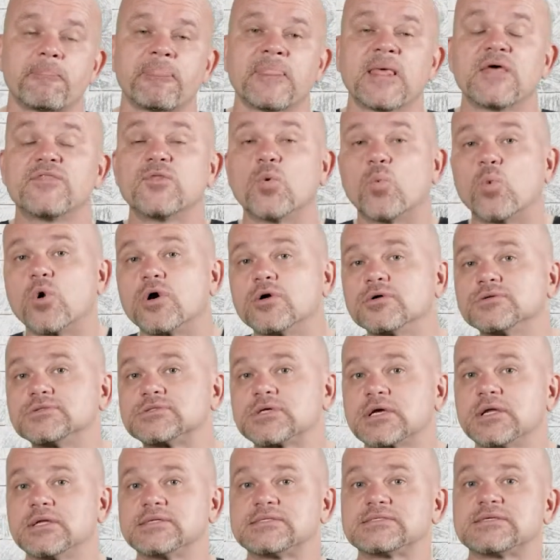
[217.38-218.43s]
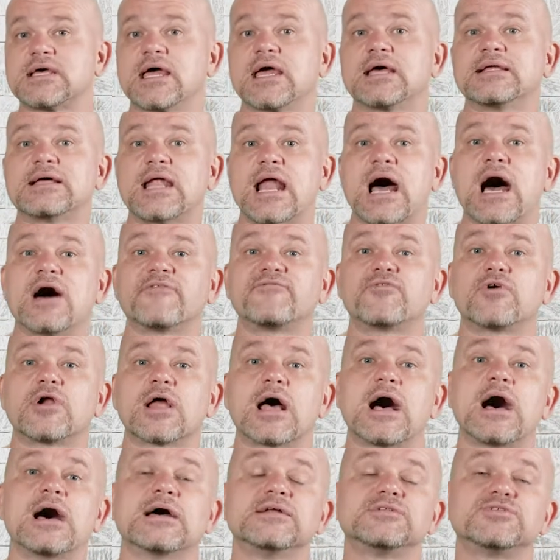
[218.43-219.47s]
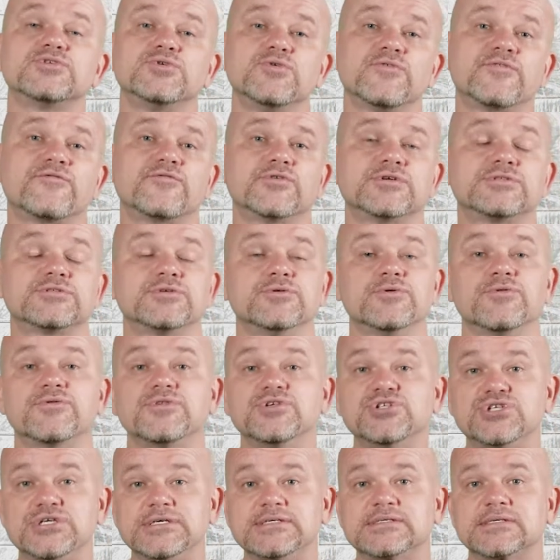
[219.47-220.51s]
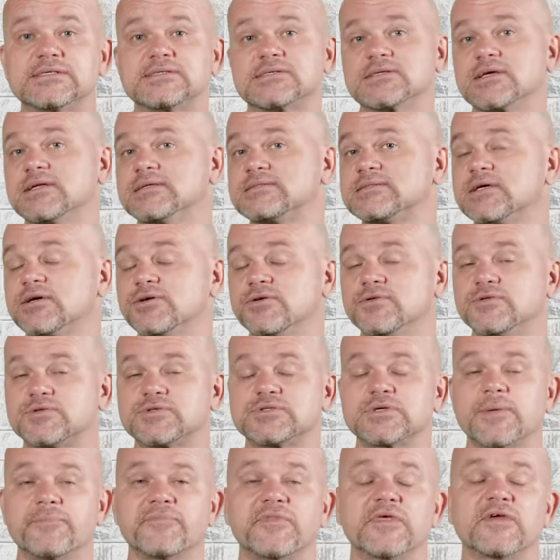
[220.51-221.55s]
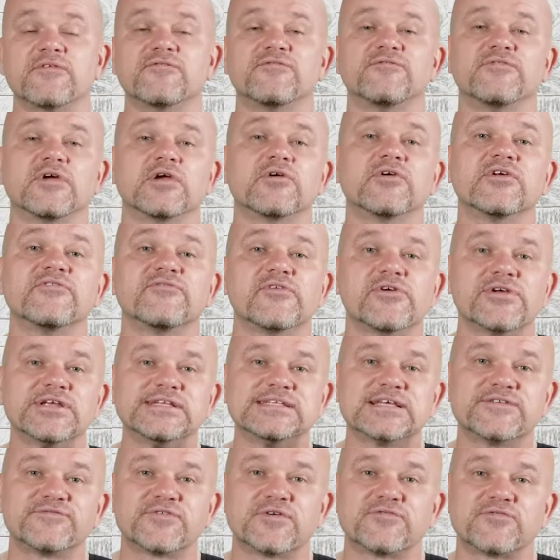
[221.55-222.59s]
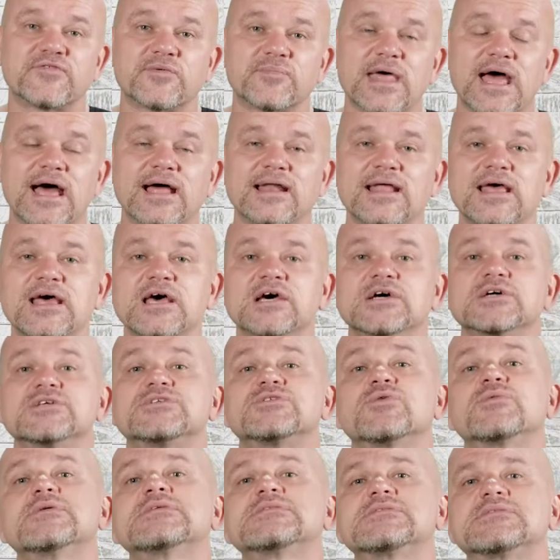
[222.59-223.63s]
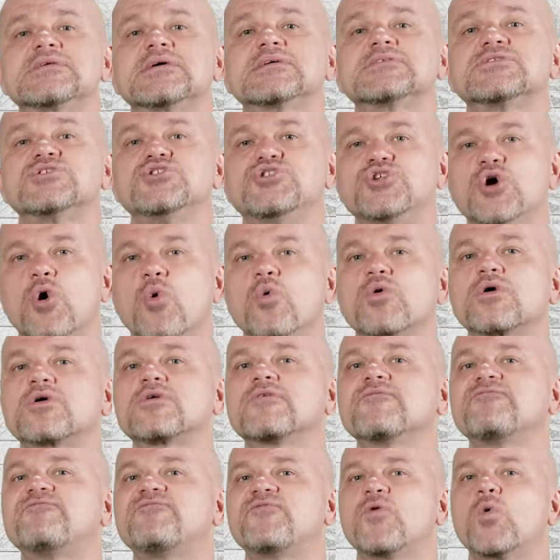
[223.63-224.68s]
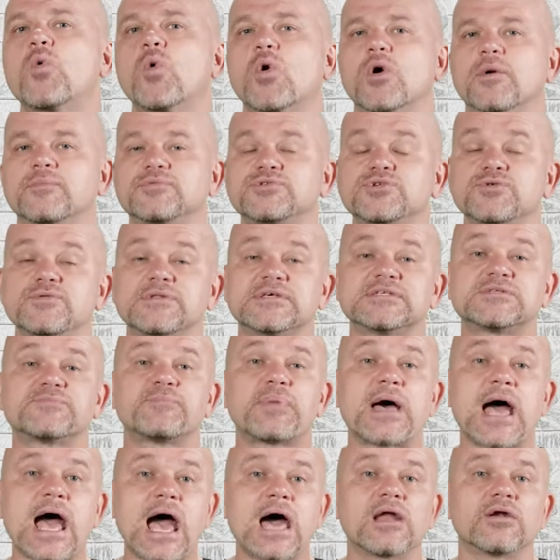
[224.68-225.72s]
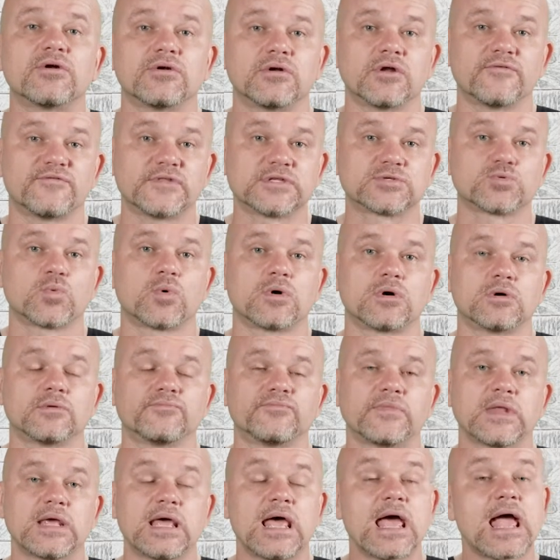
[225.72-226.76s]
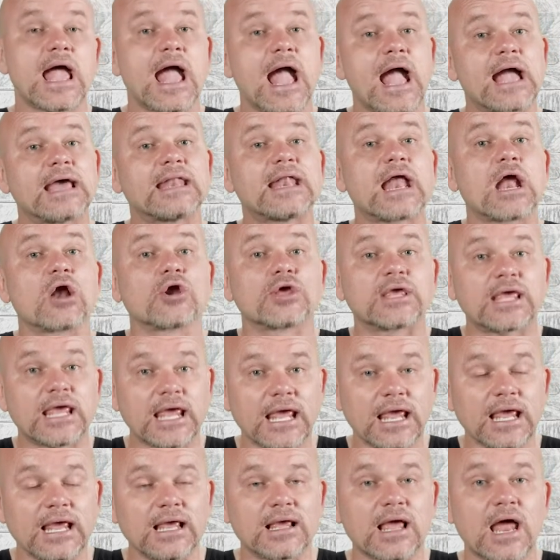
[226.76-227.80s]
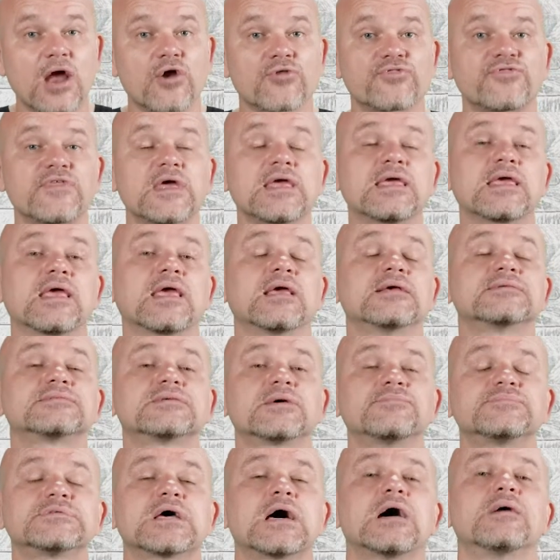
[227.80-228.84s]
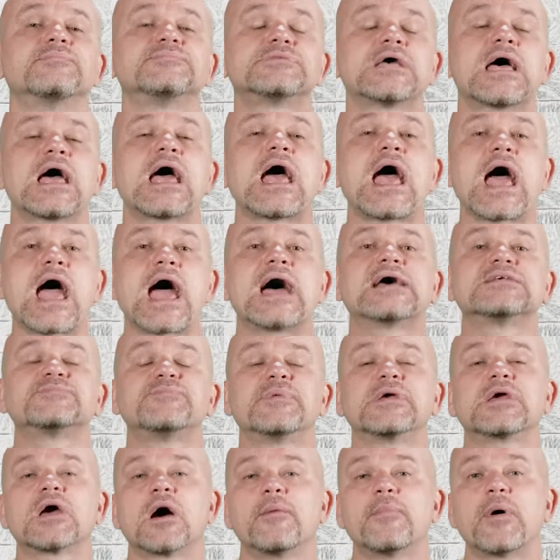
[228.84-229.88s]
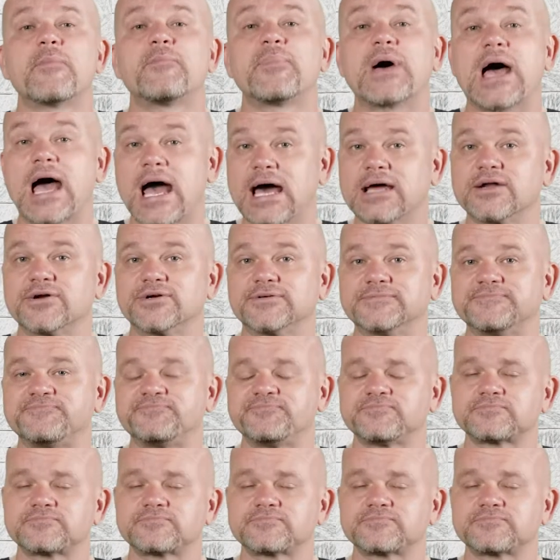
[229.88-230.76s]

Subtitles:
The world's going to say an eye for an eye, tooth for a tooth. Jesus is going to tell you something very, very different from that. So it says, don't conform to this pattern of this world. And our thinking sometimes has become a pattern.